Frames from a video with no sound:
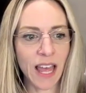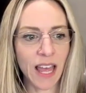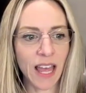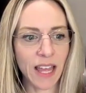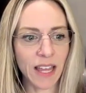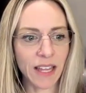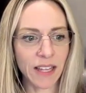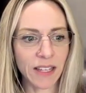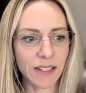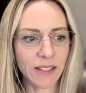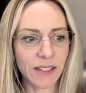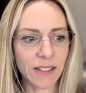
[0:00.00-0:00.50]

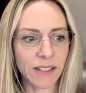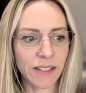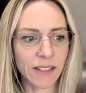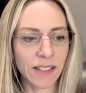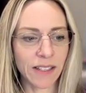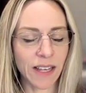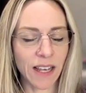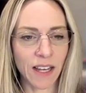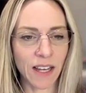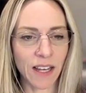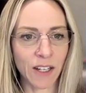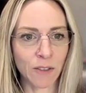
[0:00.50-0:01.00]

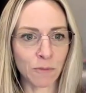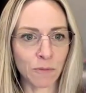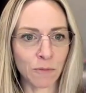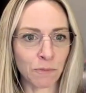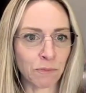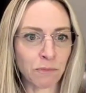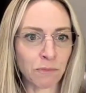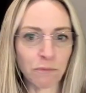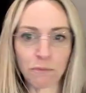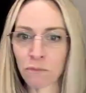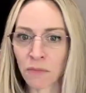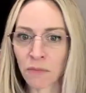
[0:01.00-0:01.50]
and
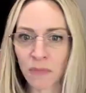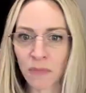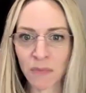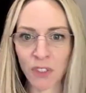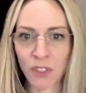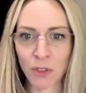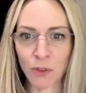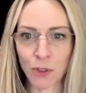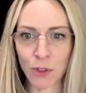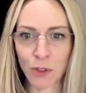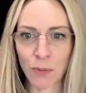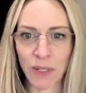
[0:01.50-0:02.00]

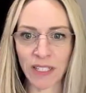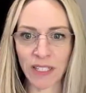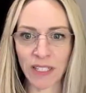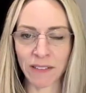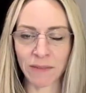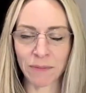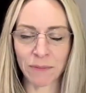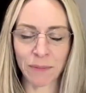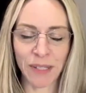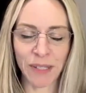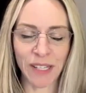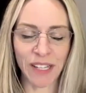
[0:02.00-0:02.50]
soon to
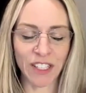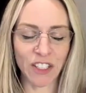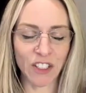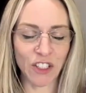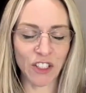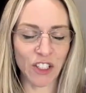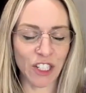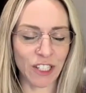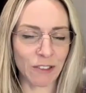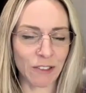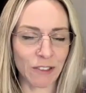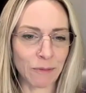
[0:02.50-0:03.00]
be
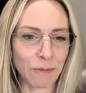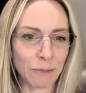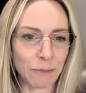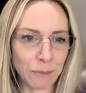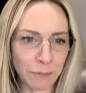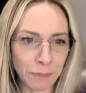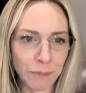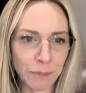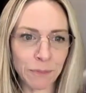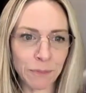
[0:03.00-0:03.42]
PhD.